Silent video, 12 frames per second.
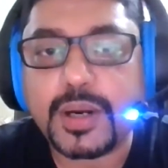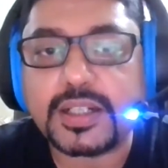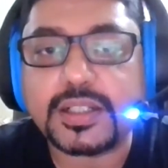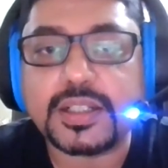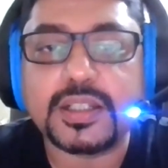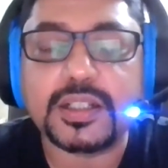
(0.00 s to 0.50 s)

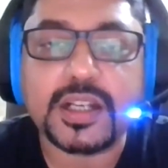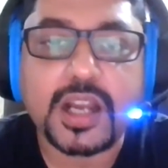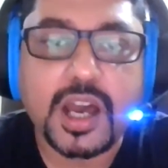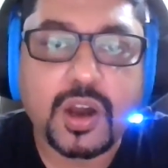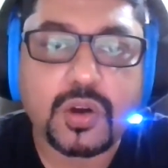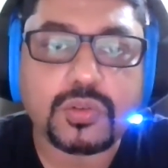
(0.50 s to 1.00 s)
but
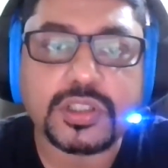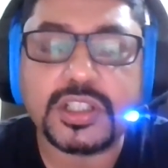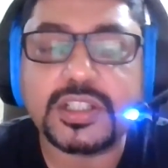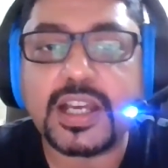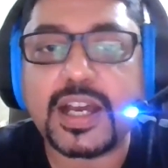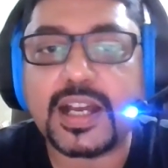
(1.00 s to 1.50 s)
now
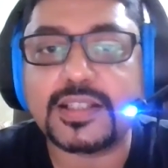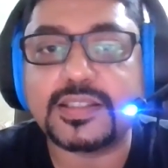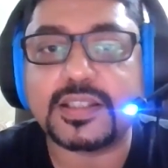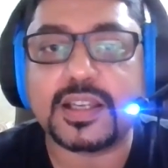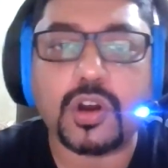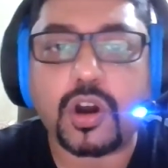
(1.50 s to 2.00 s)
it
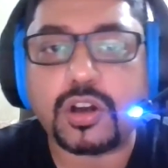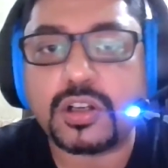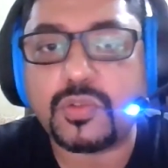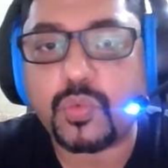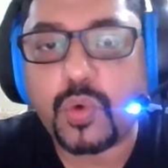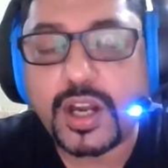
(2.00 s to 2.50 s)
has
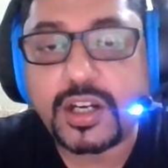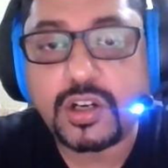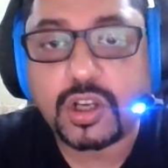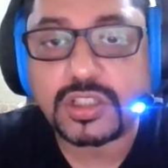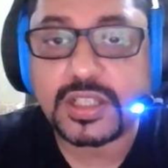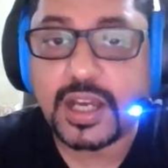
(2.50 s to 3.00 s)
gone
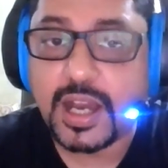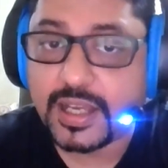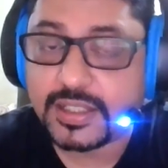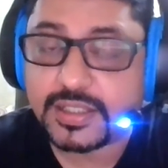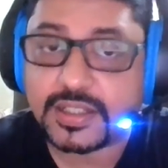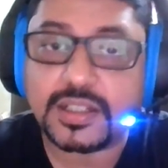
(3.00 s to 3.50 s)
one notch
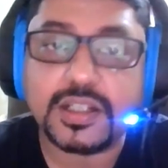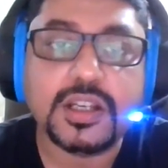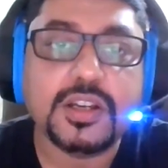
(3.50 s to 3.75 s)
higher